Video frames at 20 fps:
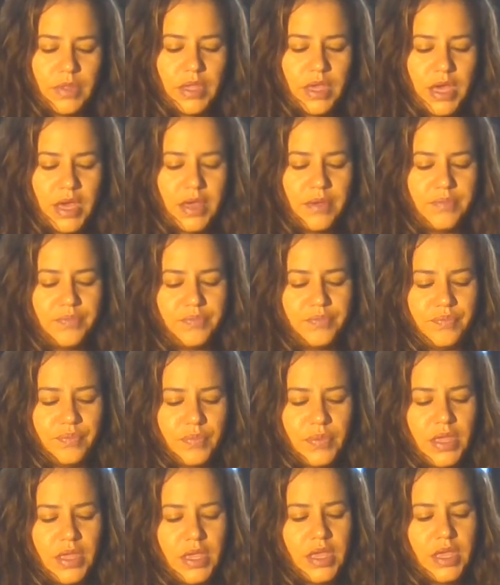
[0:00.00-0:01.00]
Okay,
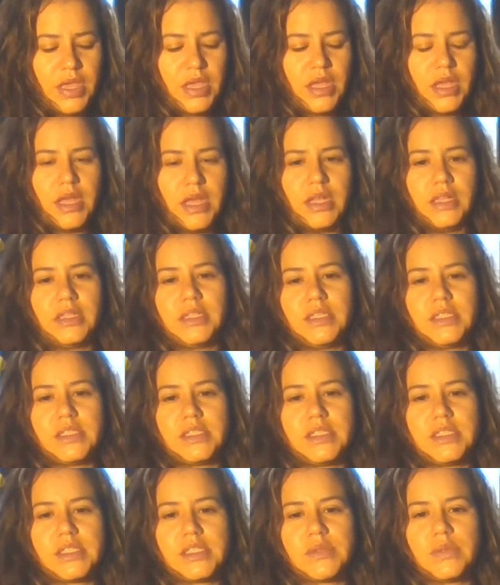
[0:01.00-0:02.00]

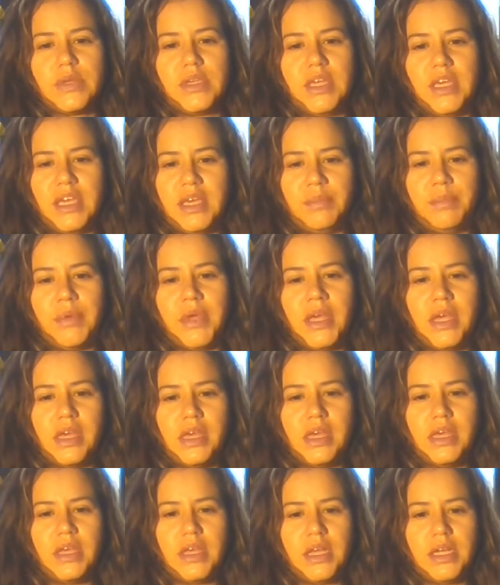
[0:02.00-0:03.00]
this will keep it
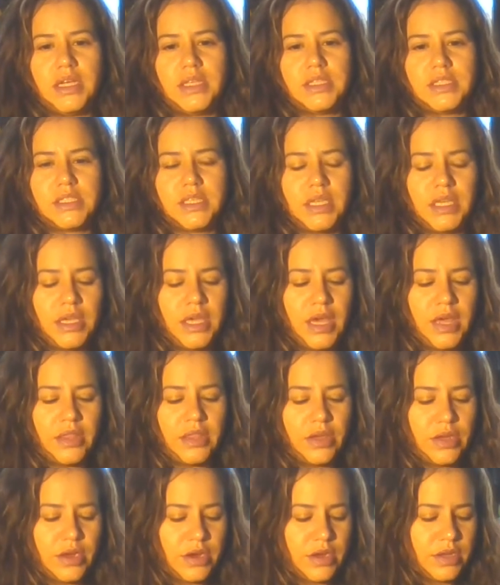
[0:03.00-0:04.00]

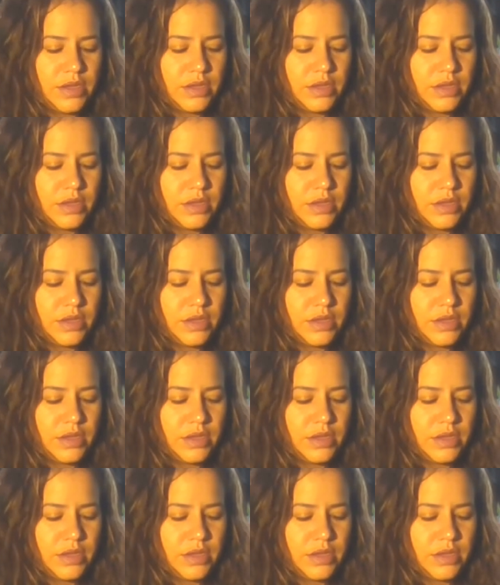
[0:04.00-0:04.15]
together.